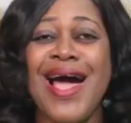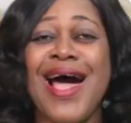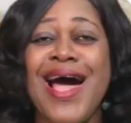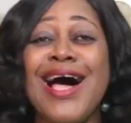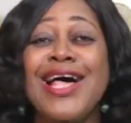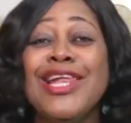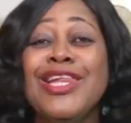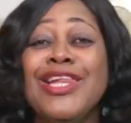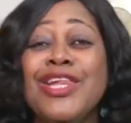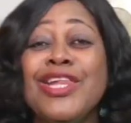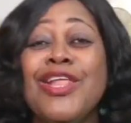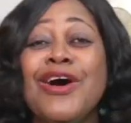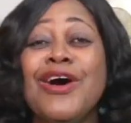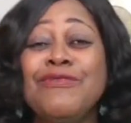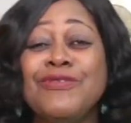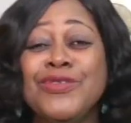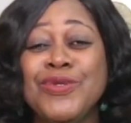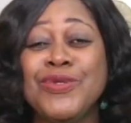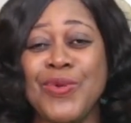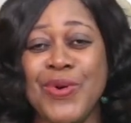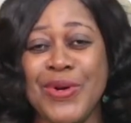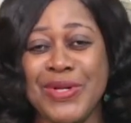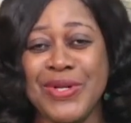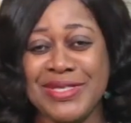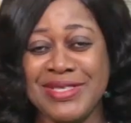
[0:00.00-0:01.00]
Our
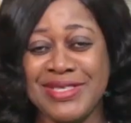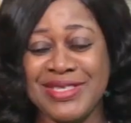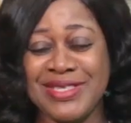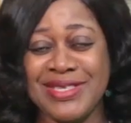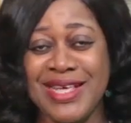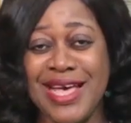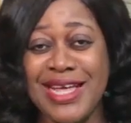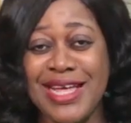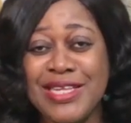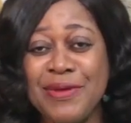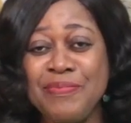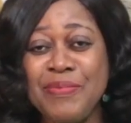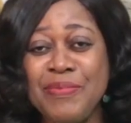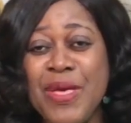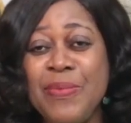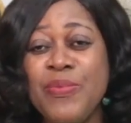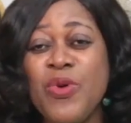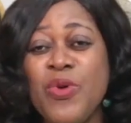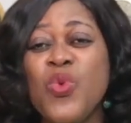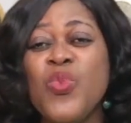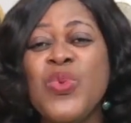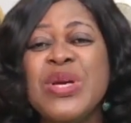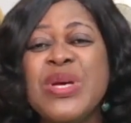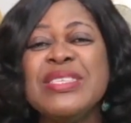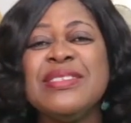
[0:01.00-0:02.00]
loved ones and the
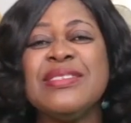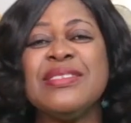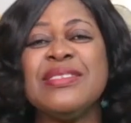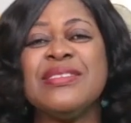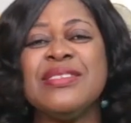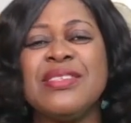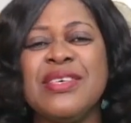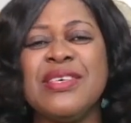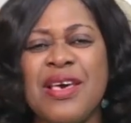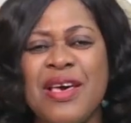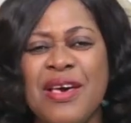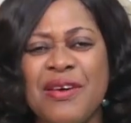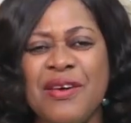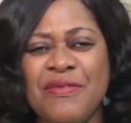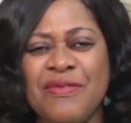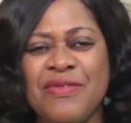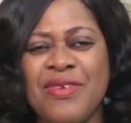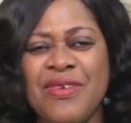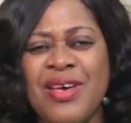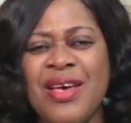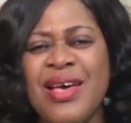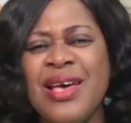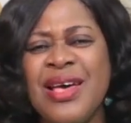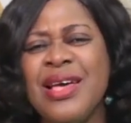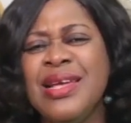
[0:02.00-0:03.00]
people we serve
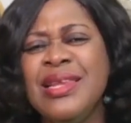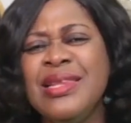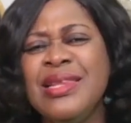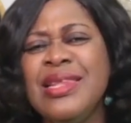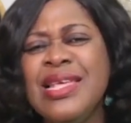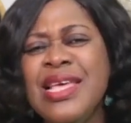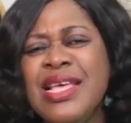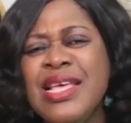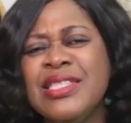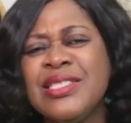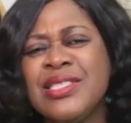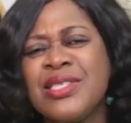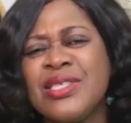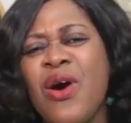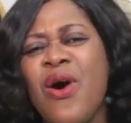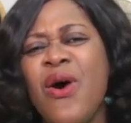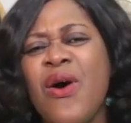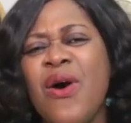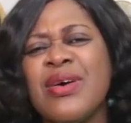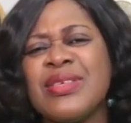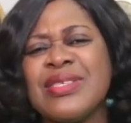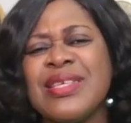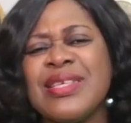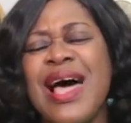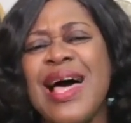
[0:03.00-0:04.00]
needs
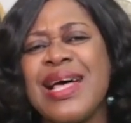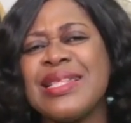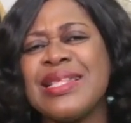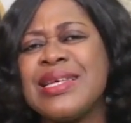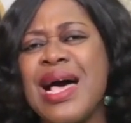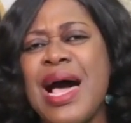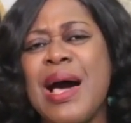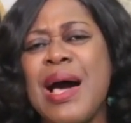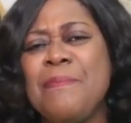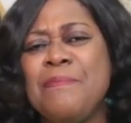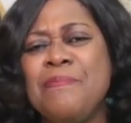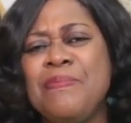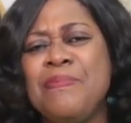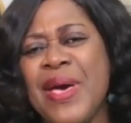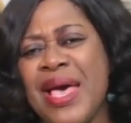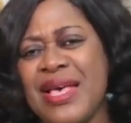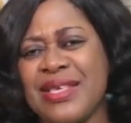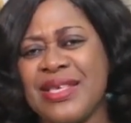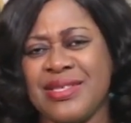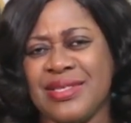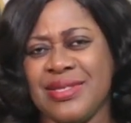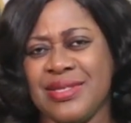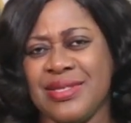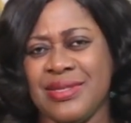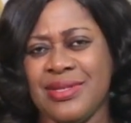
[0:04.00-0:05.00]
us at our
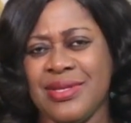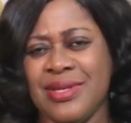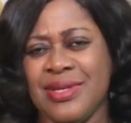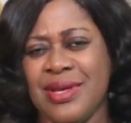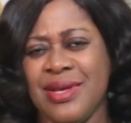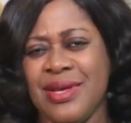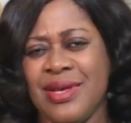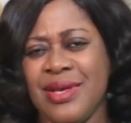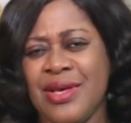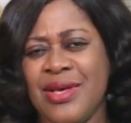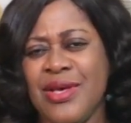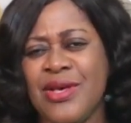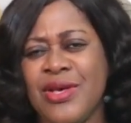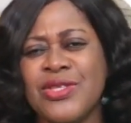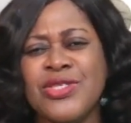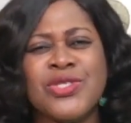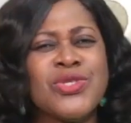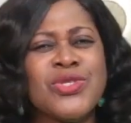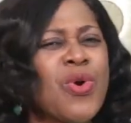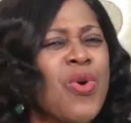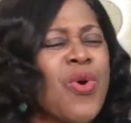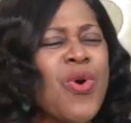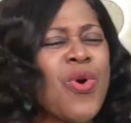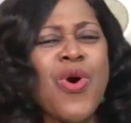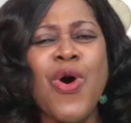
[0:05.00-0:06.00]
best.
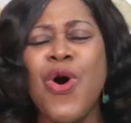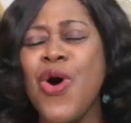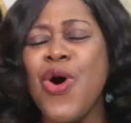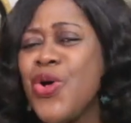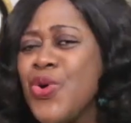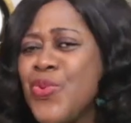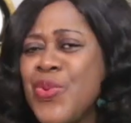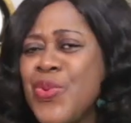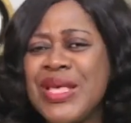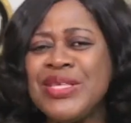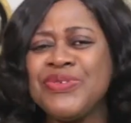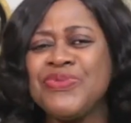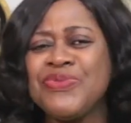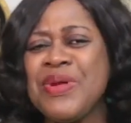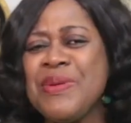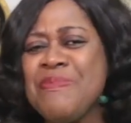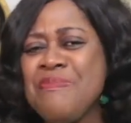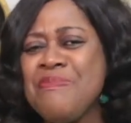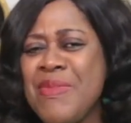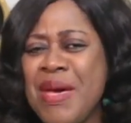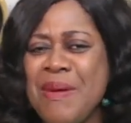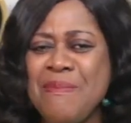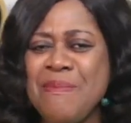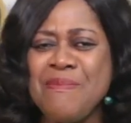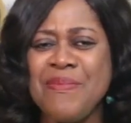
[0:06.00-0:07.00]
So always
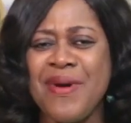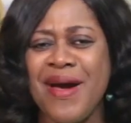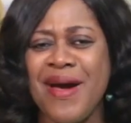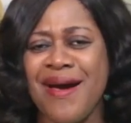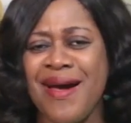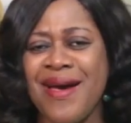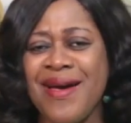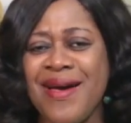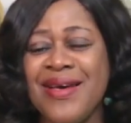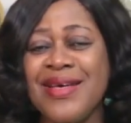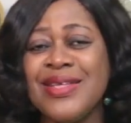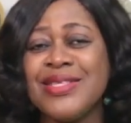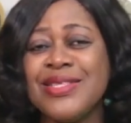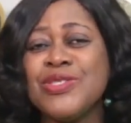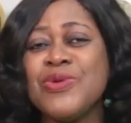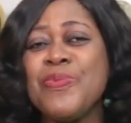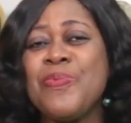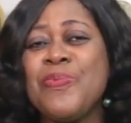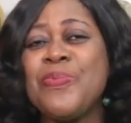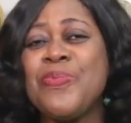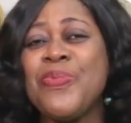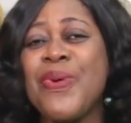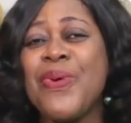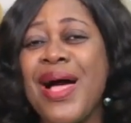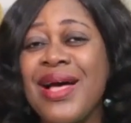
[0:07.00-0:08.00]
remember to
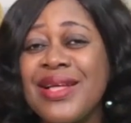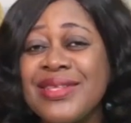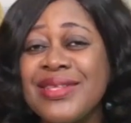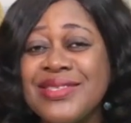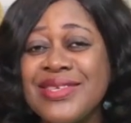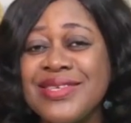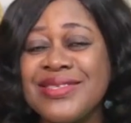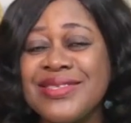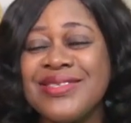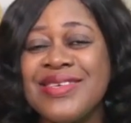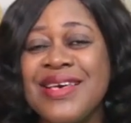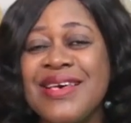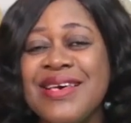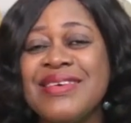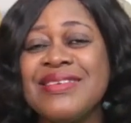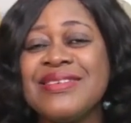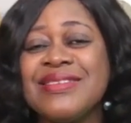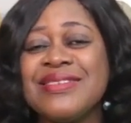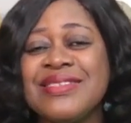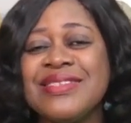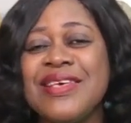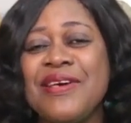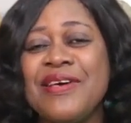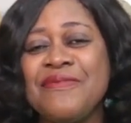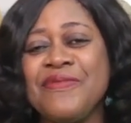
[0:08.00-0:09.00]
practice
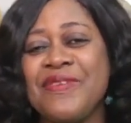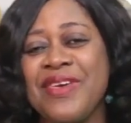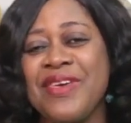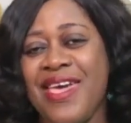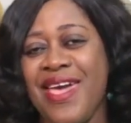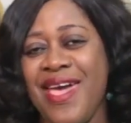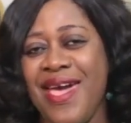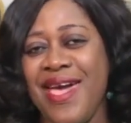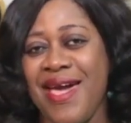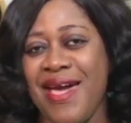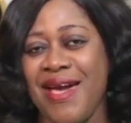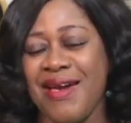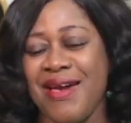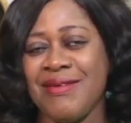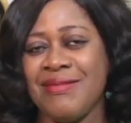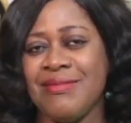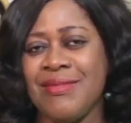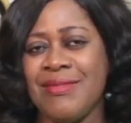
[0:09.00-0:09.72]
self-care.